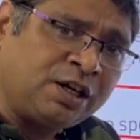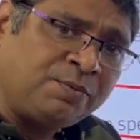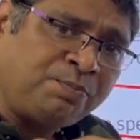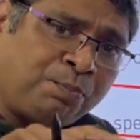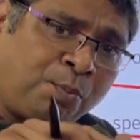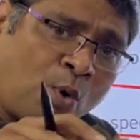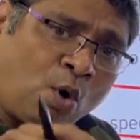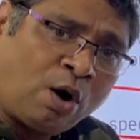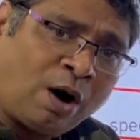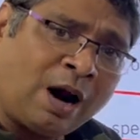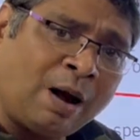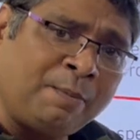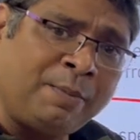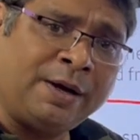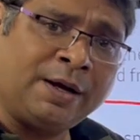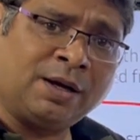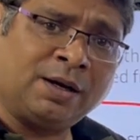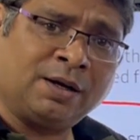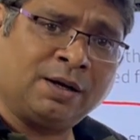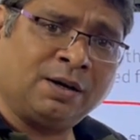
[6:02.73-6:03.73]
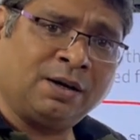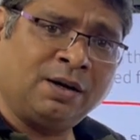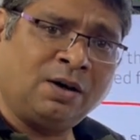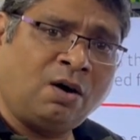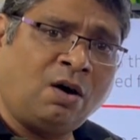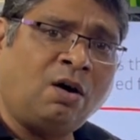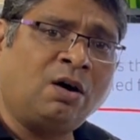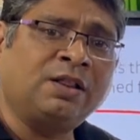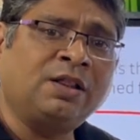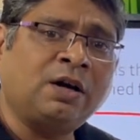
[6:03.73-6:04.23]
programming
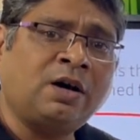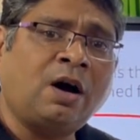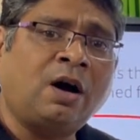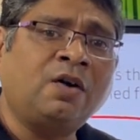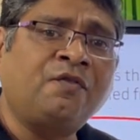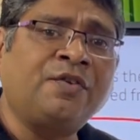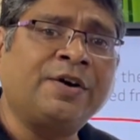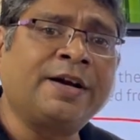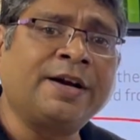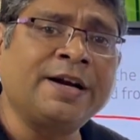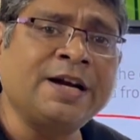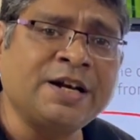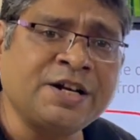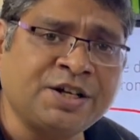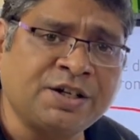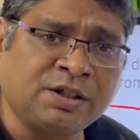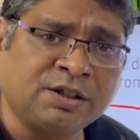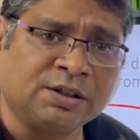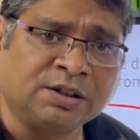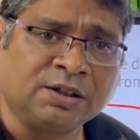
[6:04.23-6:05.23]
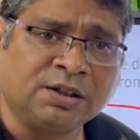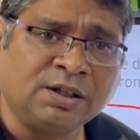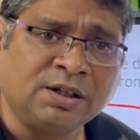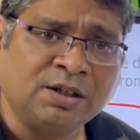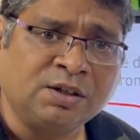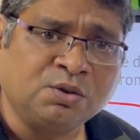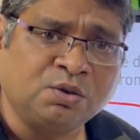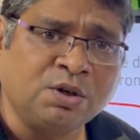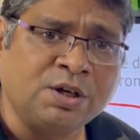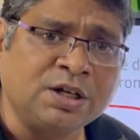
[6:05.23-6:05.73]
or the configuration.
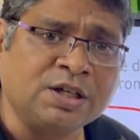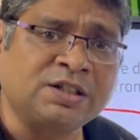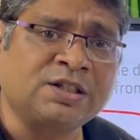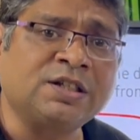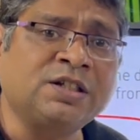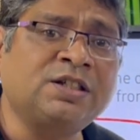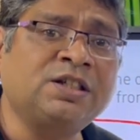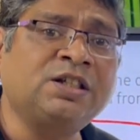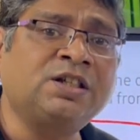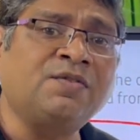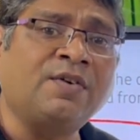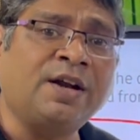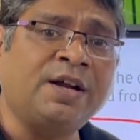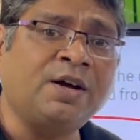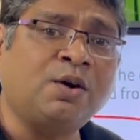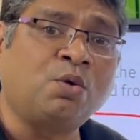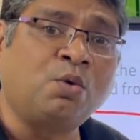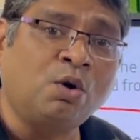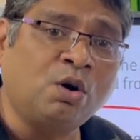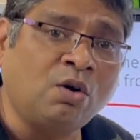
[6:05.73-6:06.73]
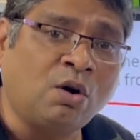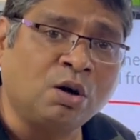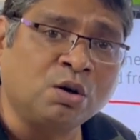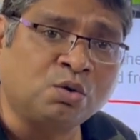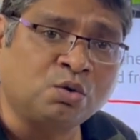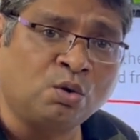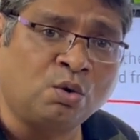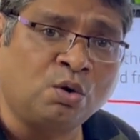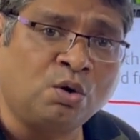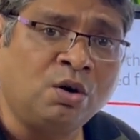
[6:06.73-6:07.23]
So hysteresis is very good
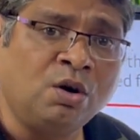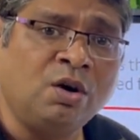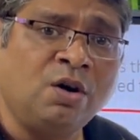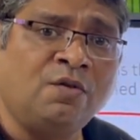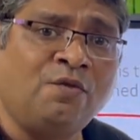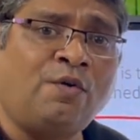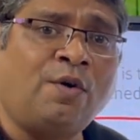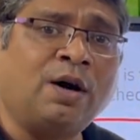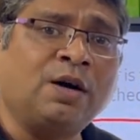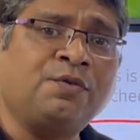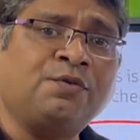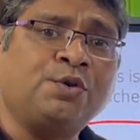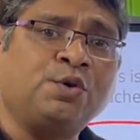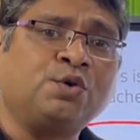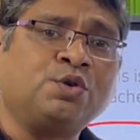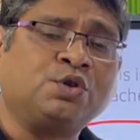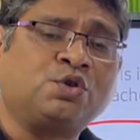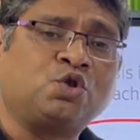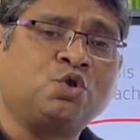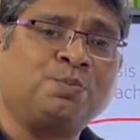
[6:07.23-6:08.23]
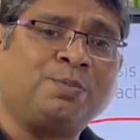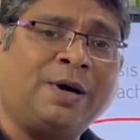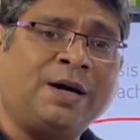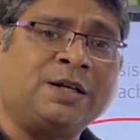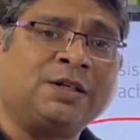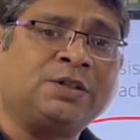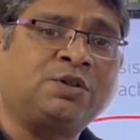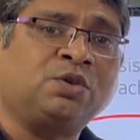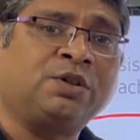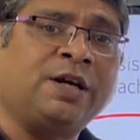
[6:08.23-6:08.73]
also for few instruments,
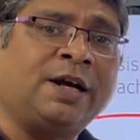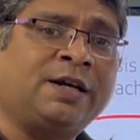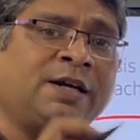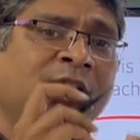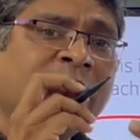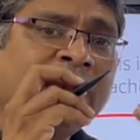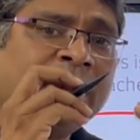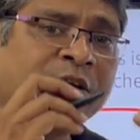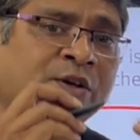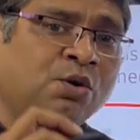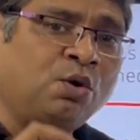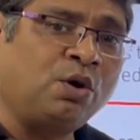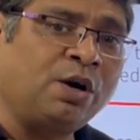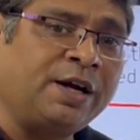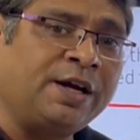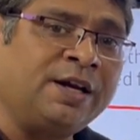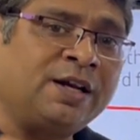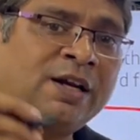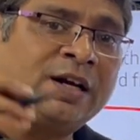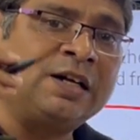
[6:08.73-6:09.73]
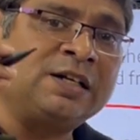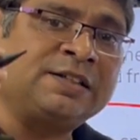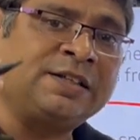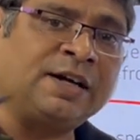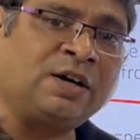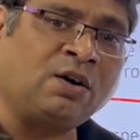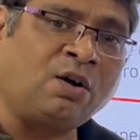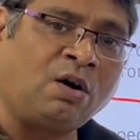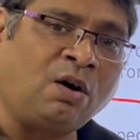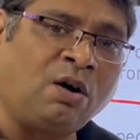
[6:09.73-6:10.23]
so that your errors and
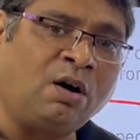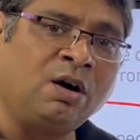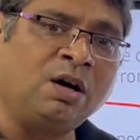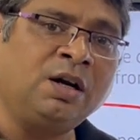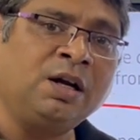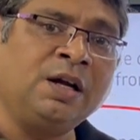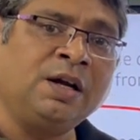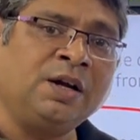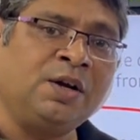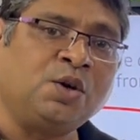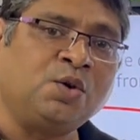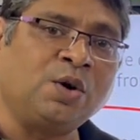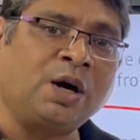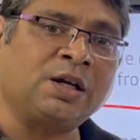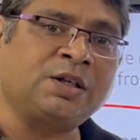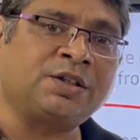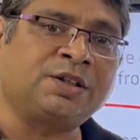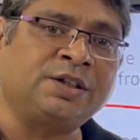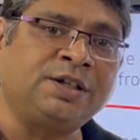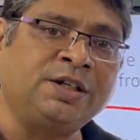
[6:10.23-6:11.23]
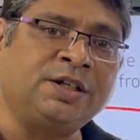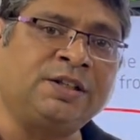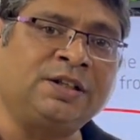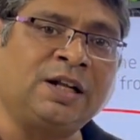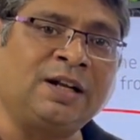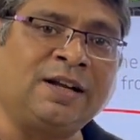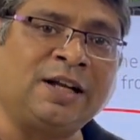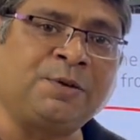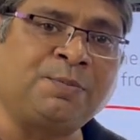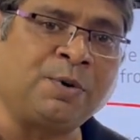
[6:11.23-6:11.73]
all you are seeing in the
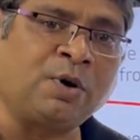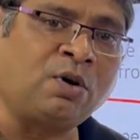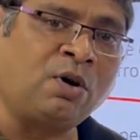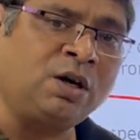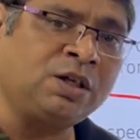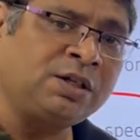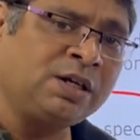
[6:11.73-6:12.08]
less, because